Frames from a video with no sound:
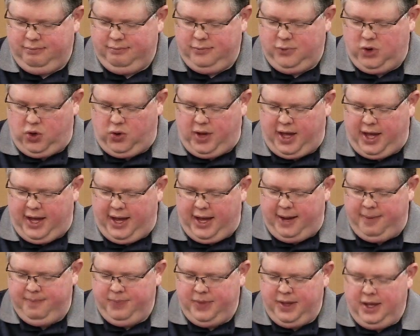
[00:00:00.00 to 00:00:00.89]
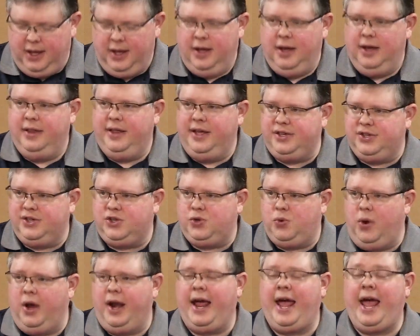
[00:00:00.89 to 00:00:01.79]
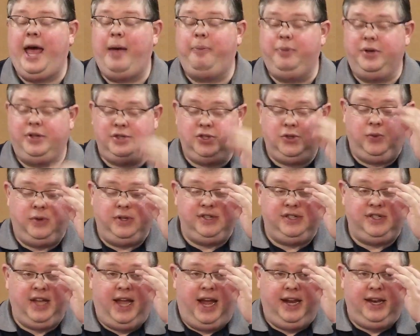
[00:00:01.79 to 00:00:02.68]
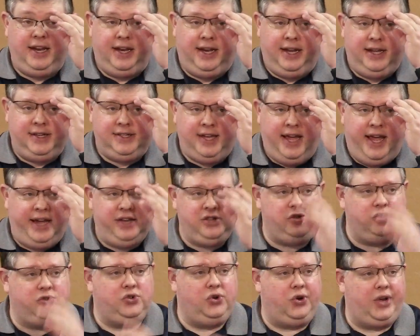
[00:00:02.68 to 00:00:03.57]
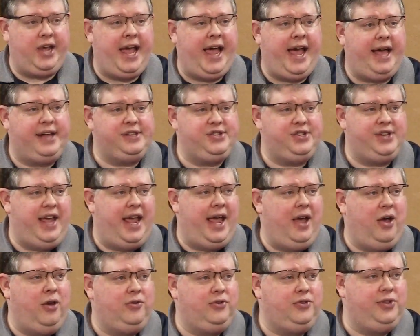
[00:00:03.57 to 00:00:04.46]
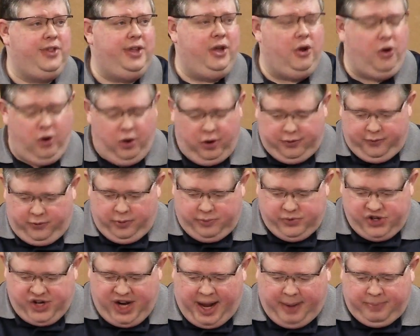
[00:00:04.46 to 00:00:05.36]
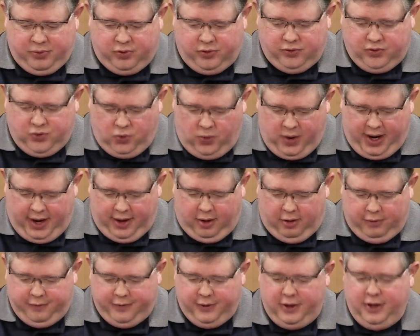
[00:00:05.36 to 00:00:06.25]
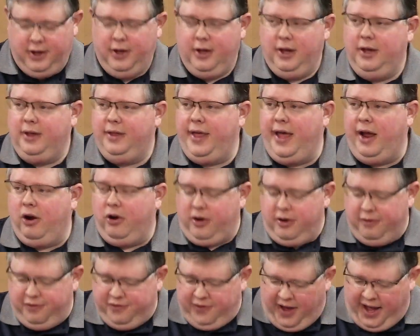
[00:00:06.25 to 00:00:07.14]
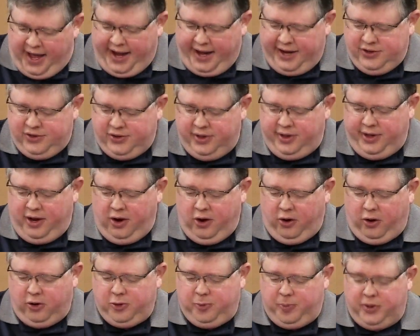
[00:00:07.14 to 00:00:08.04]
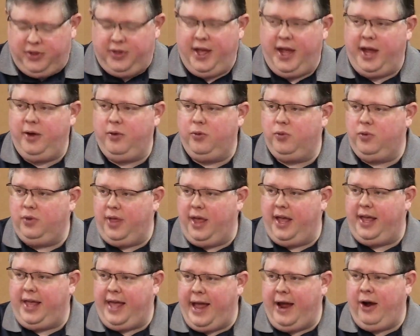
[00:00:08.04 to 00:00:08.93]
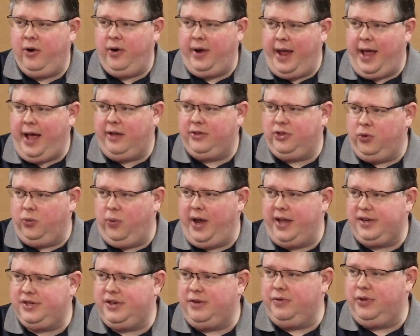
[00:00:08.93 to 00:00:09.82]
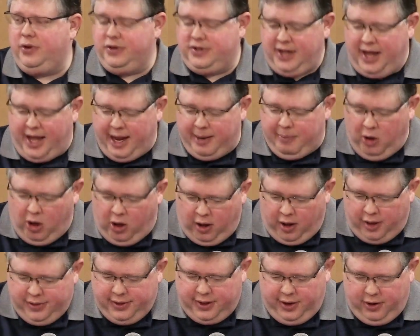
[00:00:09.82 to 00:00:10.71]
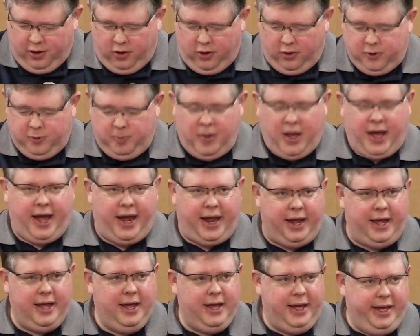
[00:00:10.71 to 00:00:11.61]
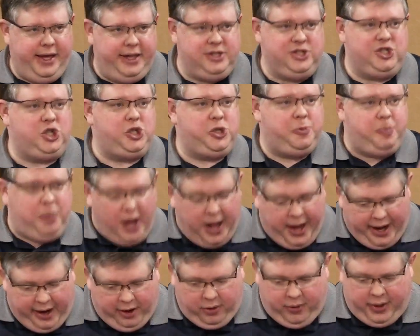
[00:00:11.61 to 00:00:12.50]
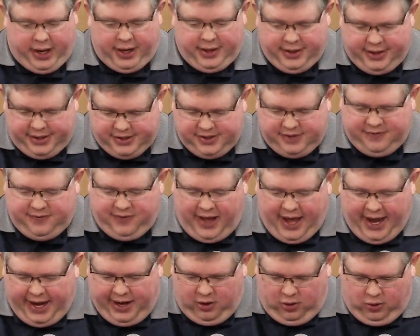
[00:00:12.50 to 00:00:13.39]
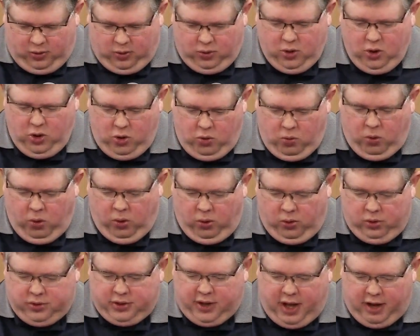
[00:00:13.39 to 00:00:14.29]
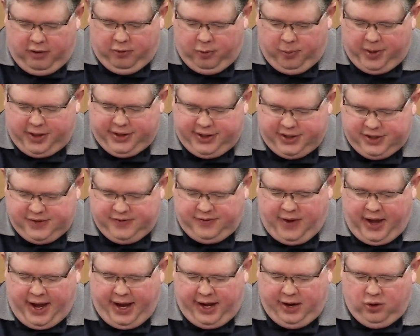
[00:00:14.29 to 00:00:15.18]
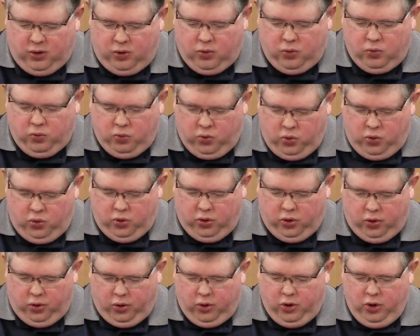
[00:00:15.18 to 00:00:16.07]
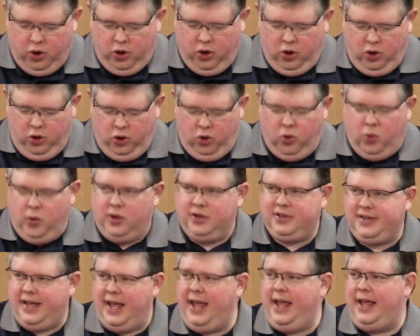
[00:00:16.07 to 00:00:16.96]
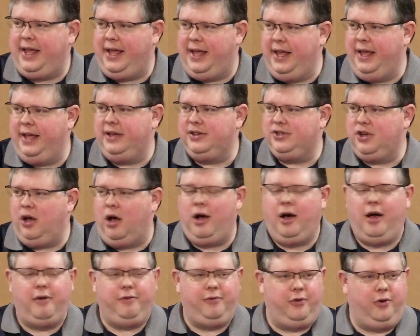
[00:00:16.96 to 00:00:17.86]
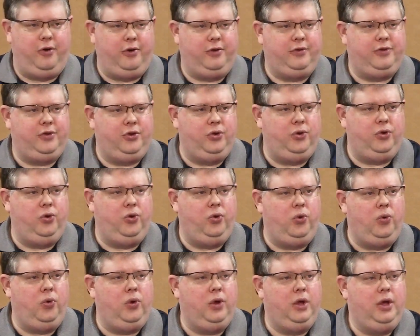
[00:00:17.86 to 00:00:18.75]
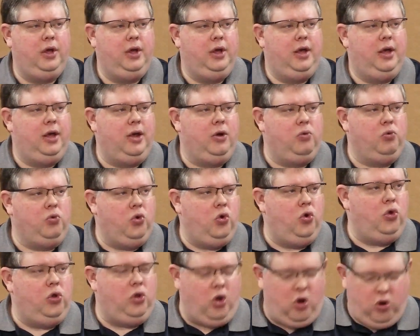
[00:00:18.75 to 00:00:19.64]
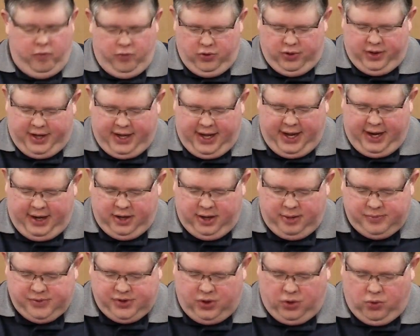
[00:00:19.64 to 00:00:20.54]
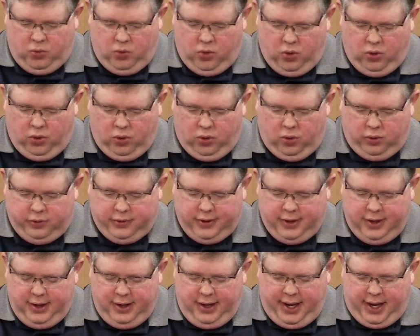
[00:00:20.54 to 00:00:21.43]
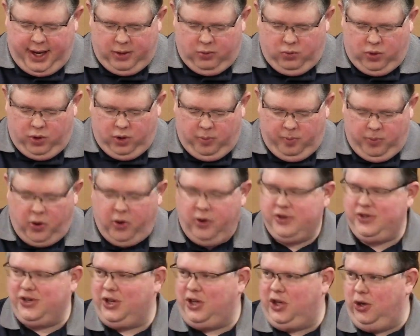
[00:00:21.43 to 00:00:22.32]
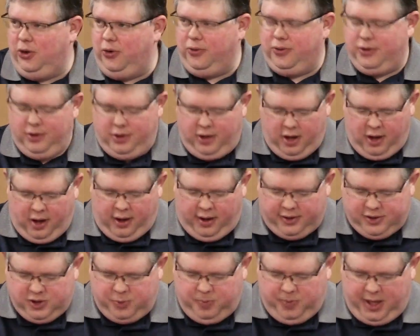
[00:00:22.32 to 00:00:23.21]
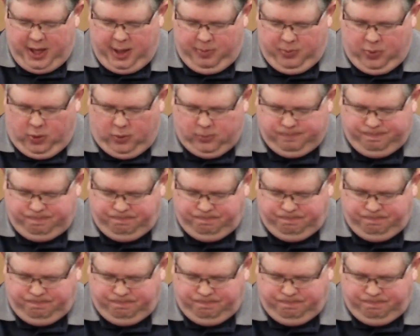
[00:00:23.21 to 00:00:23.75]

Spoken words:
Okay, This is what happens when Satan and his angels are cast down to the earth from chapter 12. They are confined to the earth, but they carry out the rest of their time on the earth by inspiring this final world government, this final ruler who will take his offer to rule over the kingdoms of the world and will persecute God's people.